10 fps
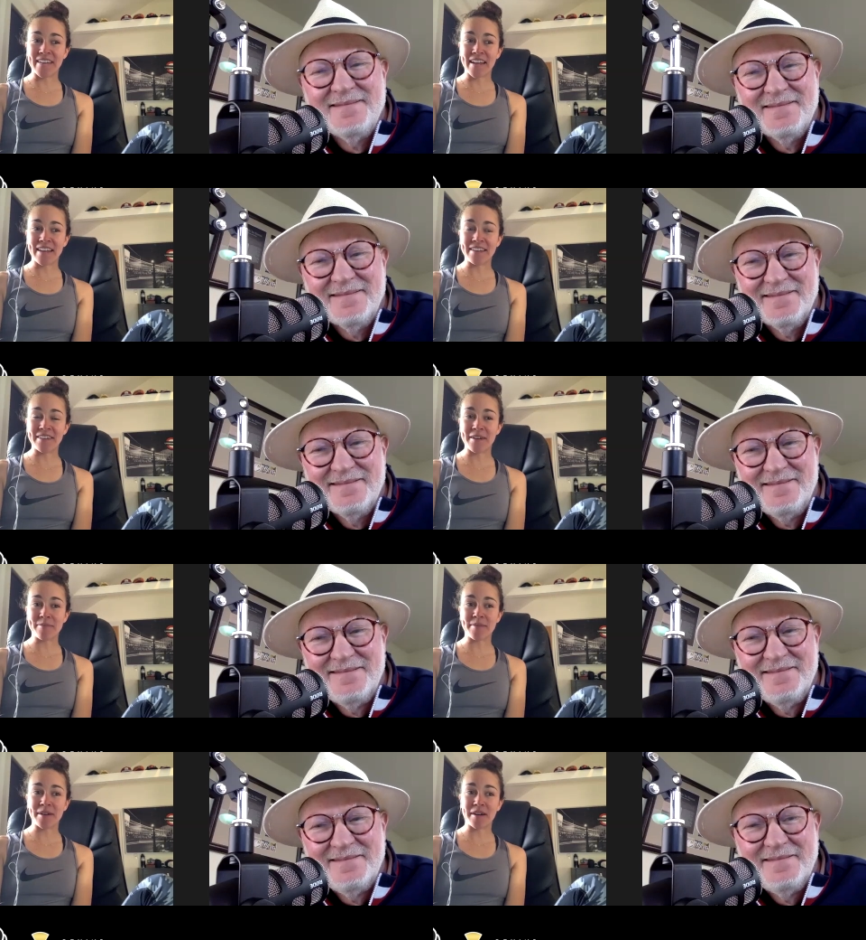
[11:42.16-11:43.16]
Speaker 1: ended up
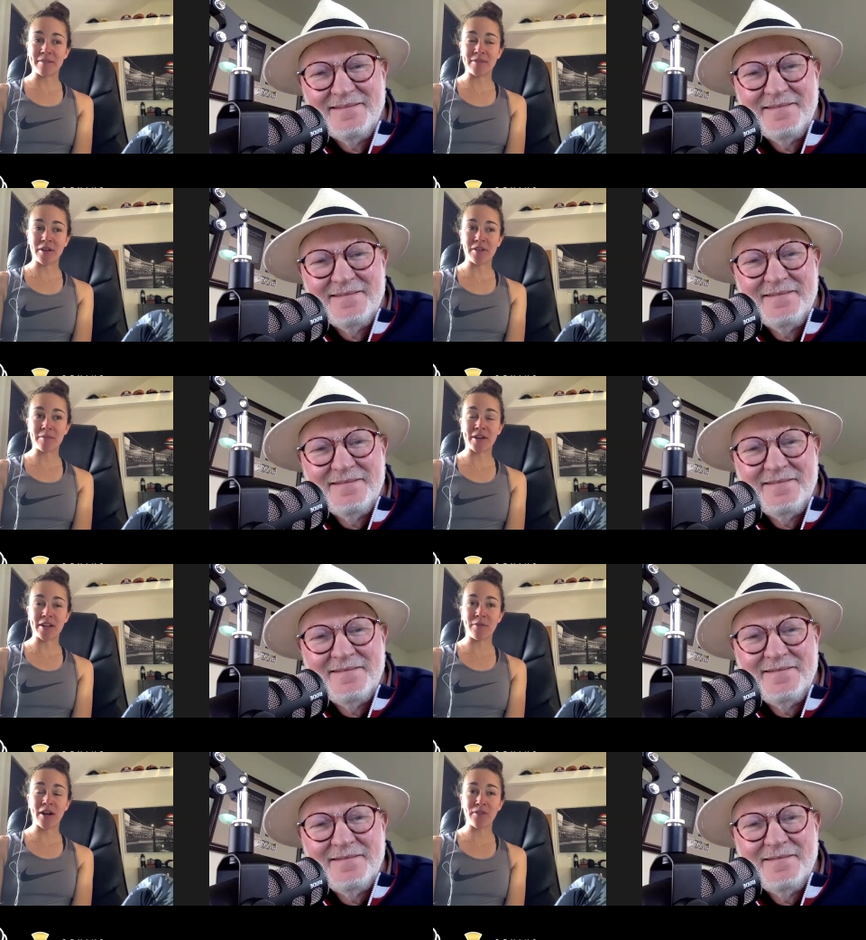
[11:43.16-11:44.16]
um, going pretty
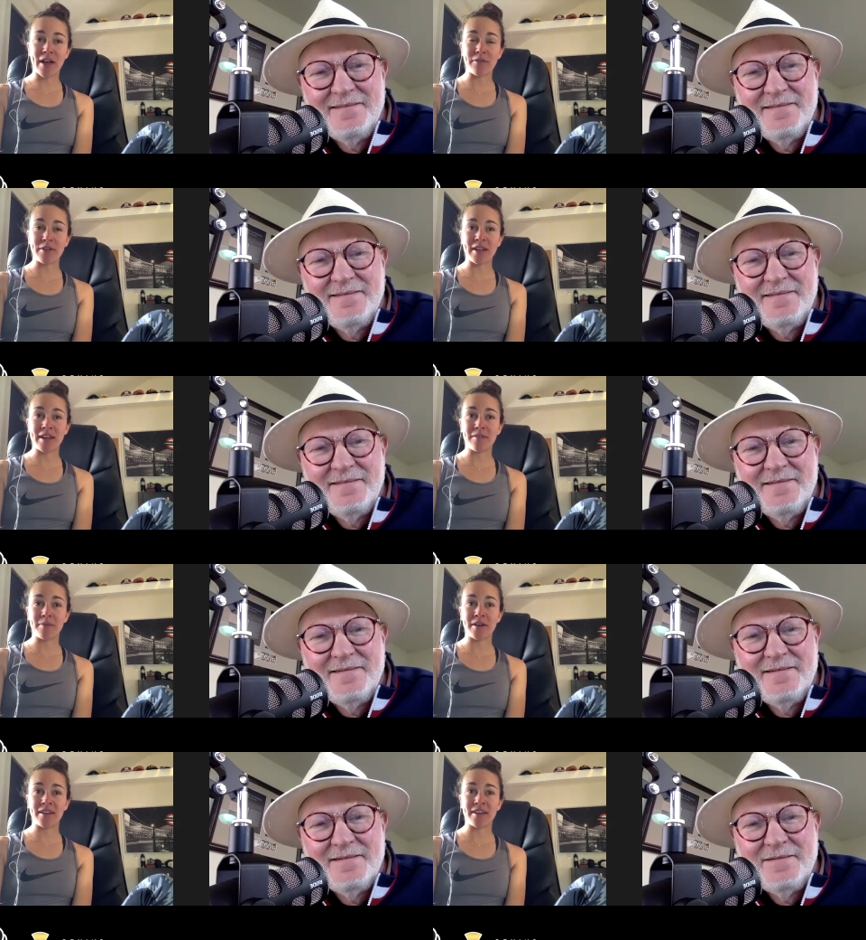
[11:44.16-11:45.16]
well that weekend.
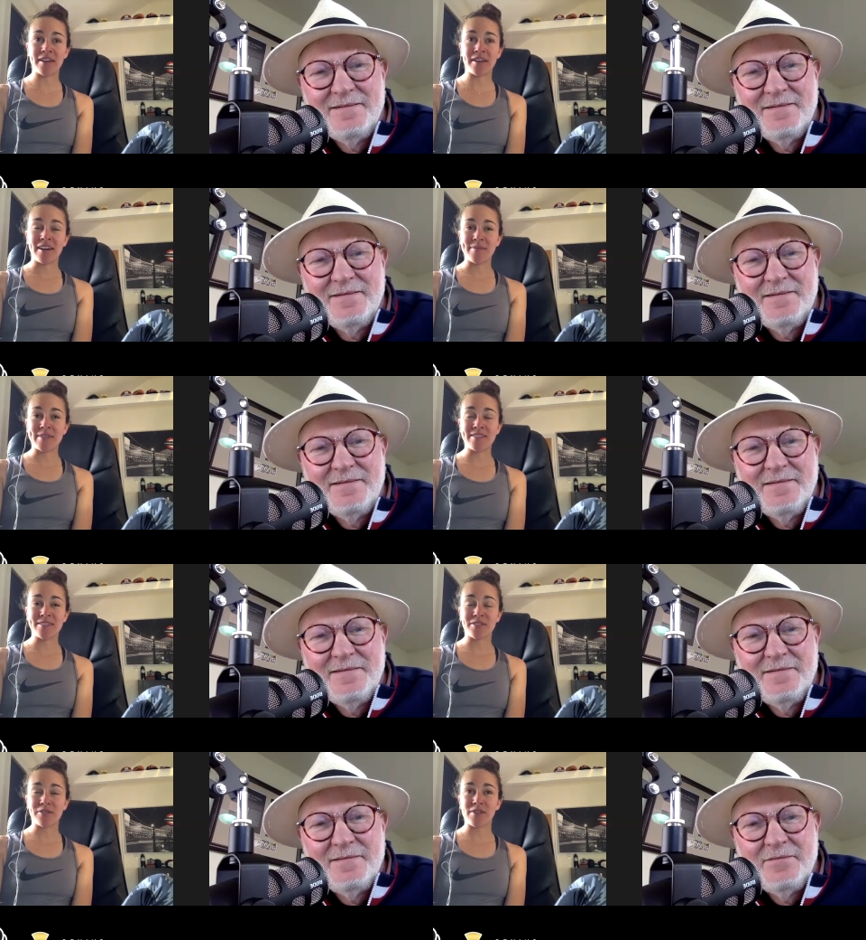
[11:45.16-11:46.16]
But um, it's just
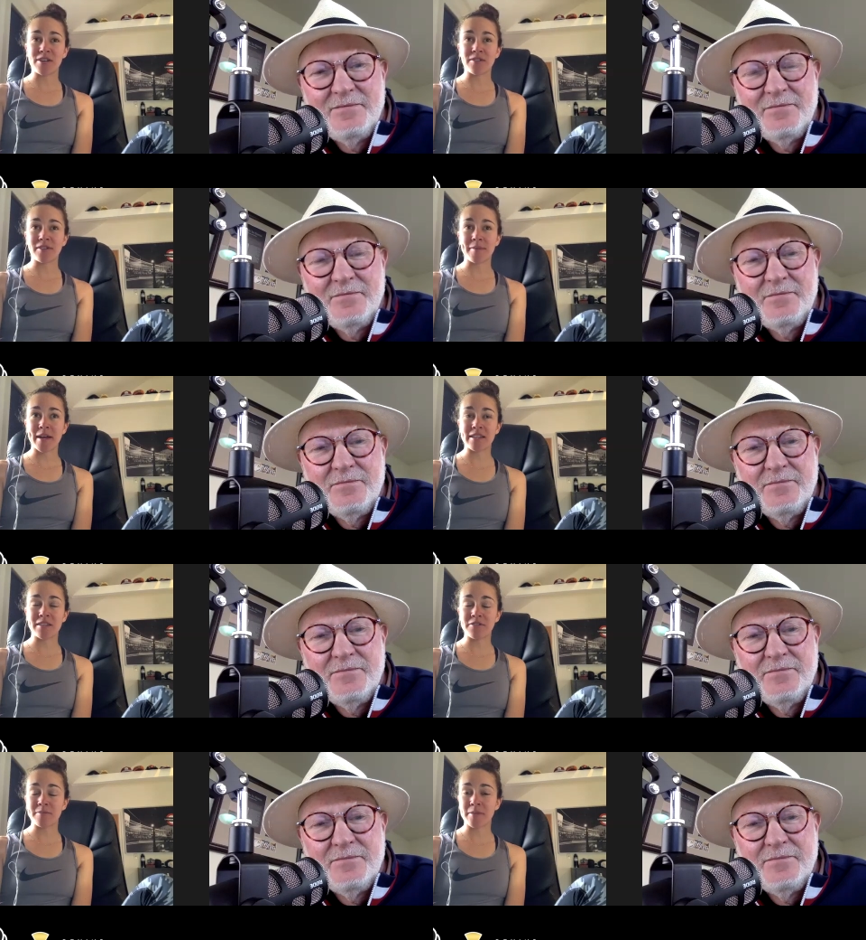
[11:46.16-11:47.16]
so fun to look back at
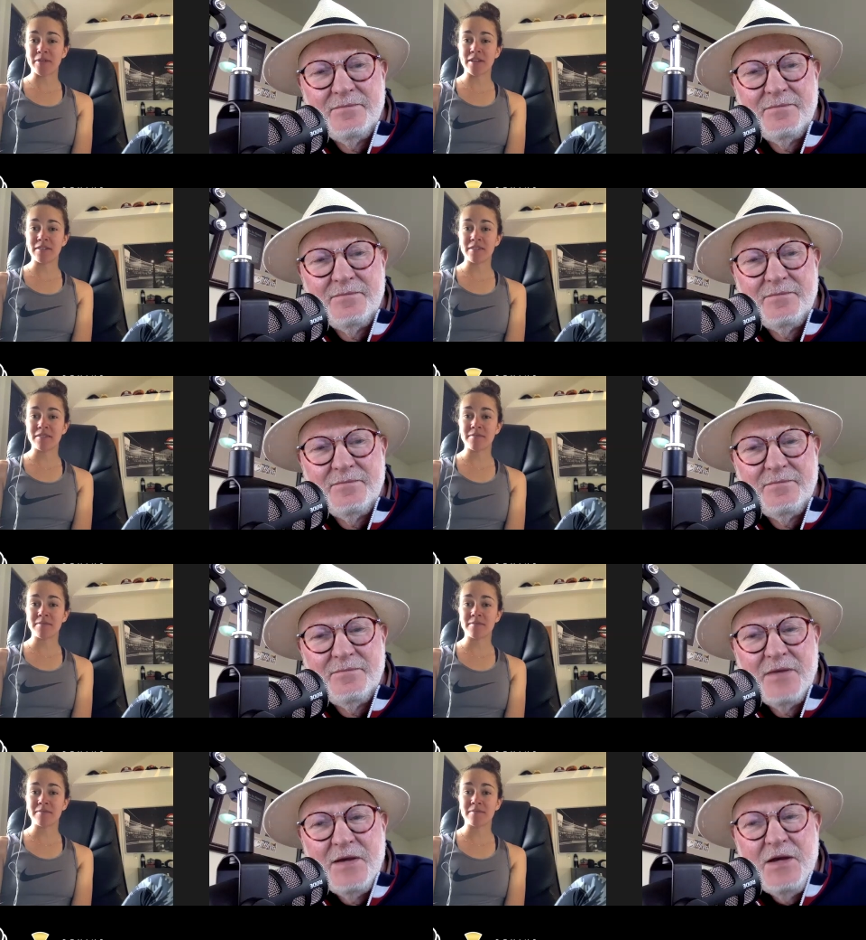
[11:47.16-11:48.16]
those memories.
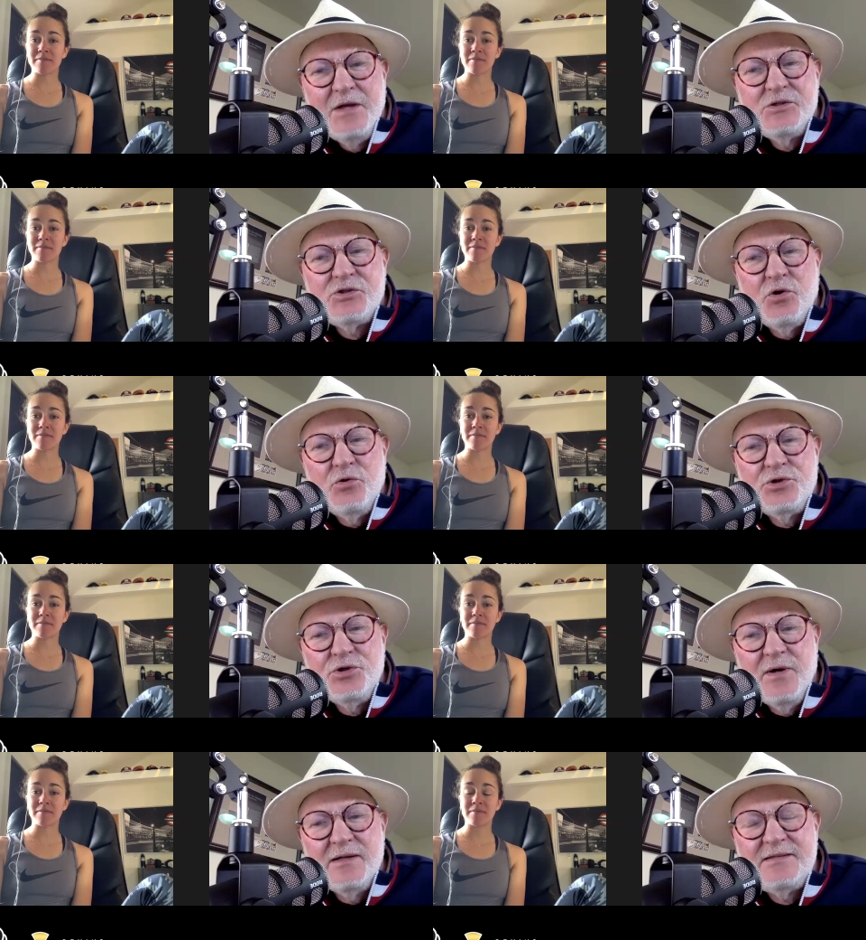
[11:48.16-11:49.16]
Speaker 2: So,
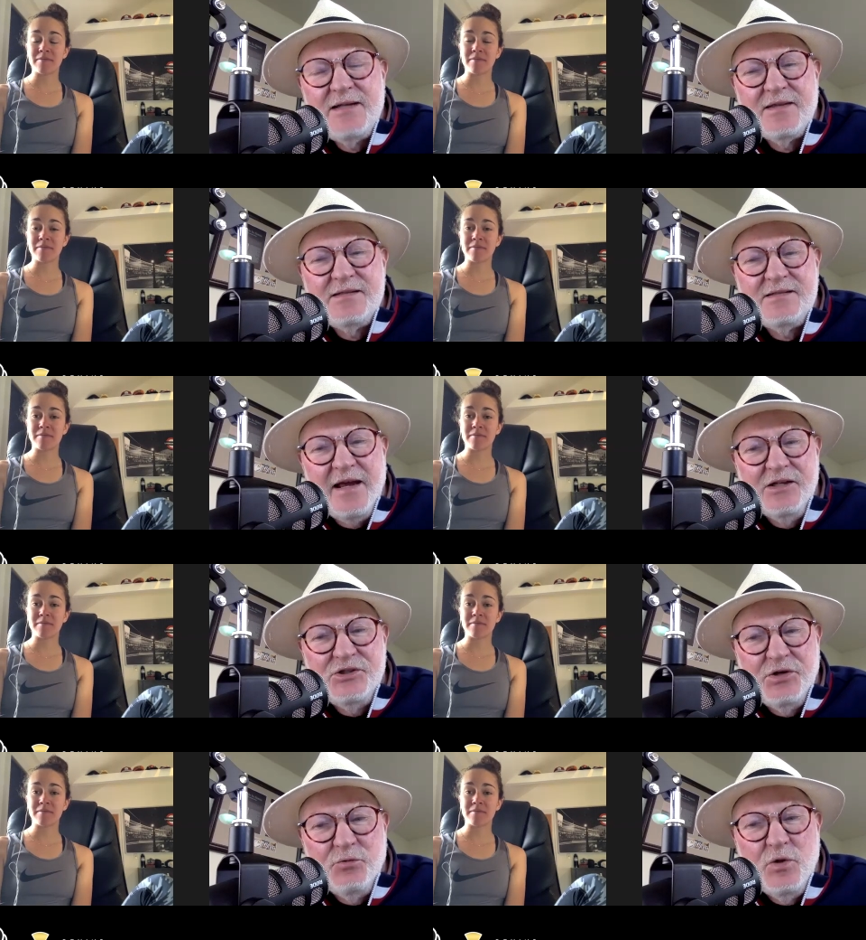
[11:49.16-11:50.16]
to uh, set the stage,
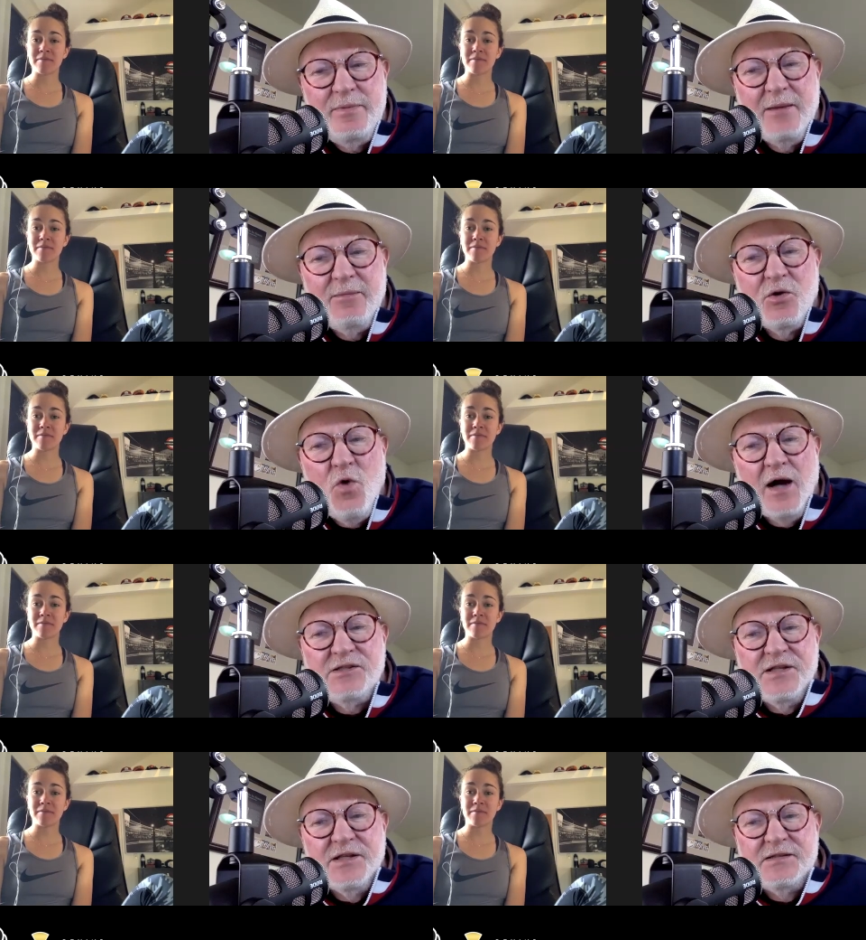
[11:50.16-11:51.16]
and we'll be able to watch
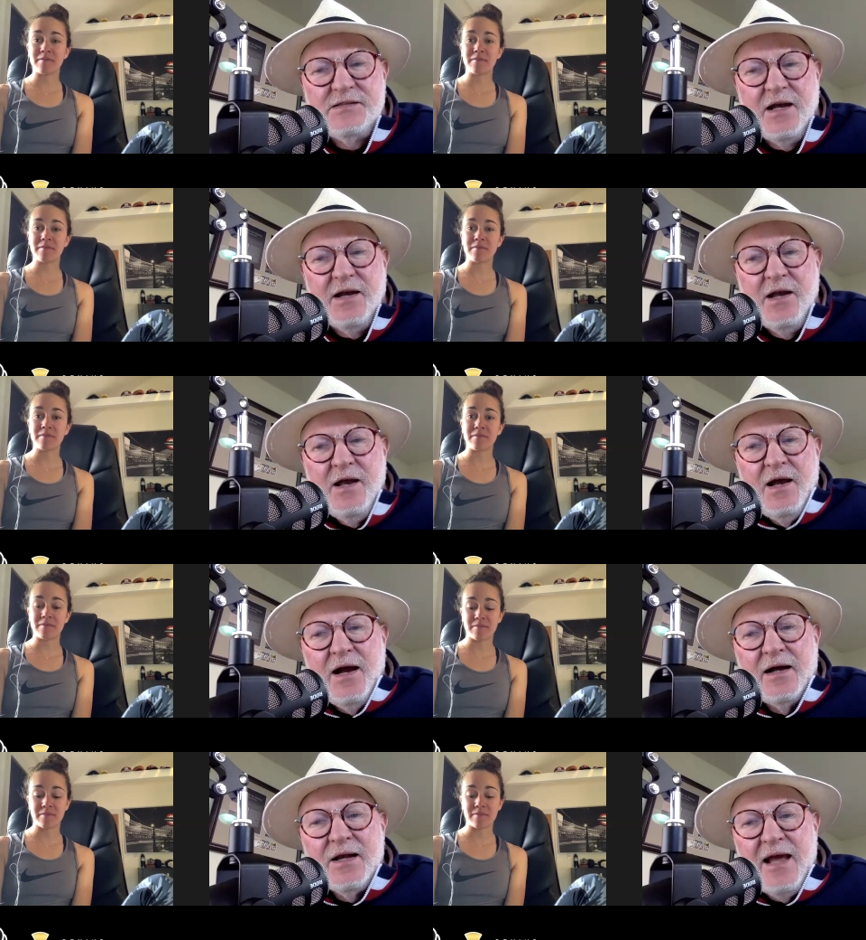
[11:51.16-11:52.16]
this on uh,
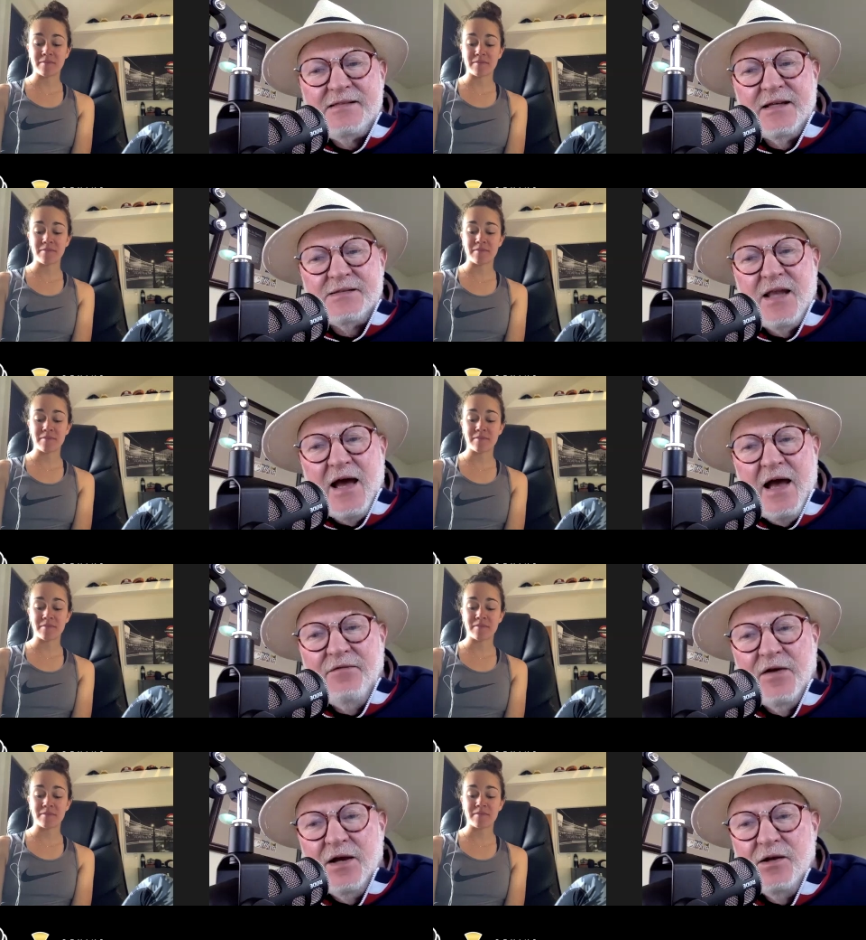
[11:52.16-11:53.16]
Classics Live
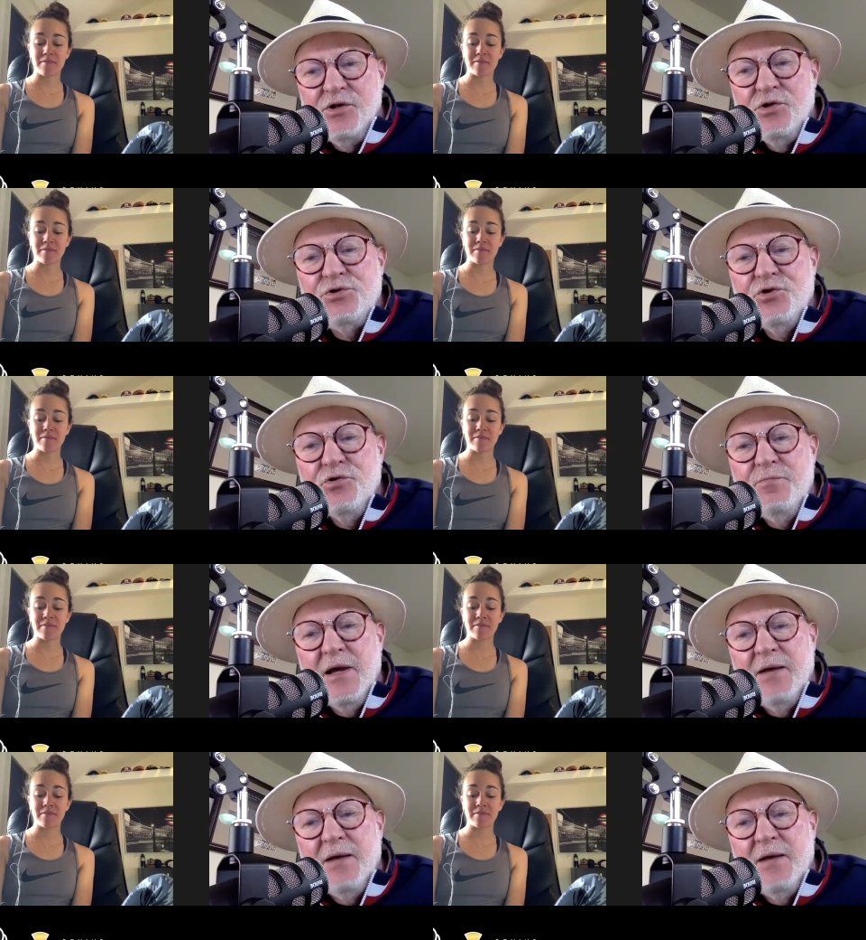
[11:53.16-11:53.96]
on YouTube uh,